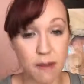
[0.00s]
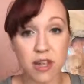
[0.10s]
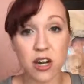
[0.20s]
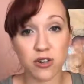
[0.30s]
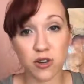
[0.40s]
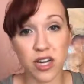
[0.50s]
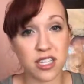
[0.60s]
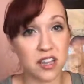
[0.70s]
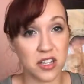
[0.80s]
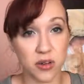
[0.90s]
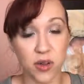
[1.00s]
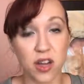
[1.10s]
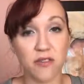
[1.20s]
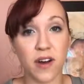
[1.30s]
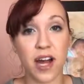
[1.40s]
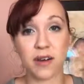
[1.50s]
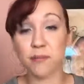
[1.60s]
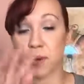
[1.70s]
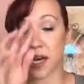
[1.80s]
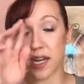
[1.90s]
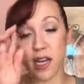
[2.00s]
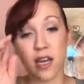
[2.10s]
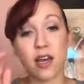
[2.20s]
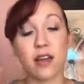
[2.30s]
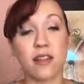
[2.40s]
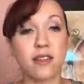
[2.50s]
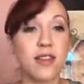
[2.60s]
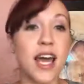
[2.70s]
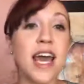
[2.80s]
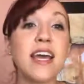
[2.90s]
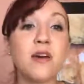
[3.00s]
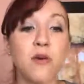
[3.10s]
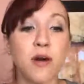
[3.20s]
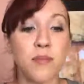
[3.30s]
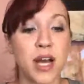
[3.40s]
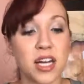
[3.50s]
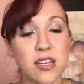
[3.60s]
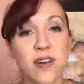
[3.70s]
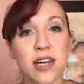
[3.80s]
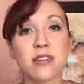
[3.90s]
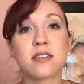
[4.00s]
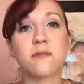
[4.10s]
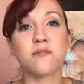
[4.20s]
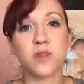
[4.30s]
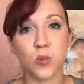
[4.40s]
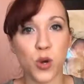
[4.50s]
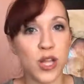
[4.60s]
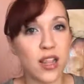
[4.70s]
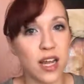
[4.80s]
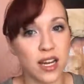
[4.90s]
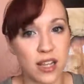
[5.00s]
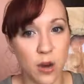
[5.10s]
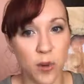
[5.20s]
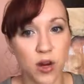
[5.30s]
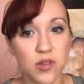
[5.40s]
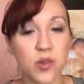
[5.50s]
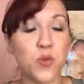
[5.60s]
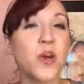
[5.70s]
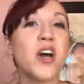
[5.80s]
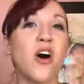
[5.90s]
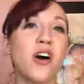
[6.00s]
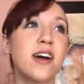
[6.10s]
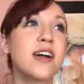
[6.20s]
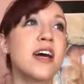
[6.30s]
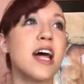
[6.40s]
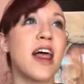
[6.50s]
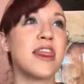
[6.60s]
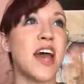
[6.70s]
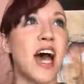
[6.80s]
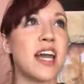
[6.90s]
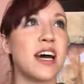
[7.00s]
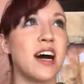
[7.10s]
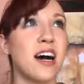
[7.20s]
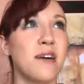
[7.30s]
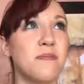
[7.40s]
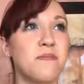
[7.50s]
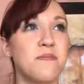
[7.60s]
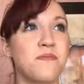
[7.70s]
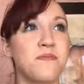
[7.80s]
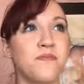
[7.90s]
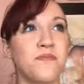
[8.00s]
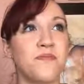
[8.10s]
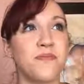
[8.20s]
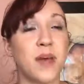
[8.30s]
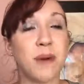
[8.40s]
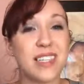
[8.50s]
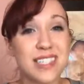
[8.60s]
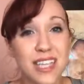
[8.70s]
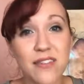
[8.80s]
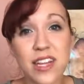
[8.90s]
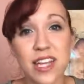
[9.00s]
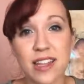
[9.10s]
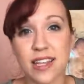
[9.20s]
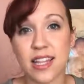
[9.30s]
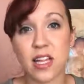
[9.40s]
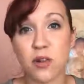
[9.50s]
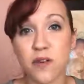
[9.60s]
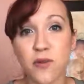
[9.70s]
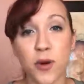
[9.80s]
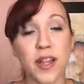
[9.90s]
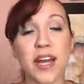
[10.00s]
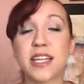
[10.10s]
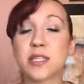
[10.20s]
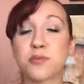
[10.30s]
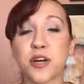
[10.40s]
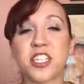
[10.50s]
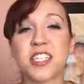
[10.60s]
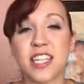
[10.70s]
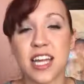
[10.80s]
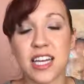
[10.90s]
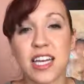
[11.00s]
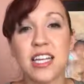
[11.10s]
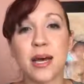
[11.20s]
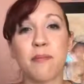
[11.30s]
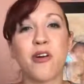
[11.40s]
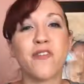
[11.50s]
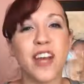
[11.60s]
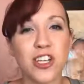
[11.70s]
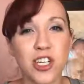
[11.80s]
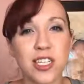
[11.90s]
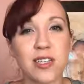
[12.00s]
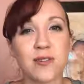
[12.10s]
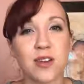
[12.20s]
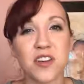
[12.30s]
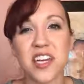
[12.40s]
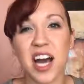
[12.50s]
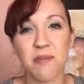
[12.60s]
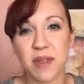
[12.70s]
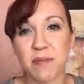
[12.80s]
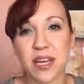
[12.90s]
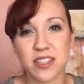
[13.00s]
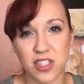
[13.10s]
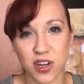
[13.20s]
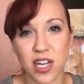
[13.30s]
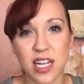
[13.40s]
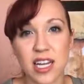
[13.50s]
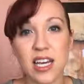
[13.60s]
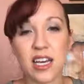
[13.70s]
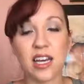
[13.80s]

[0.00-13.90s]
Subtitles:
Maybe they don't join us, and that's totally fine, but because of us, we're that light in that world. We are that positivity that they look for, that inspiration they need, that motivation to literally help them get started.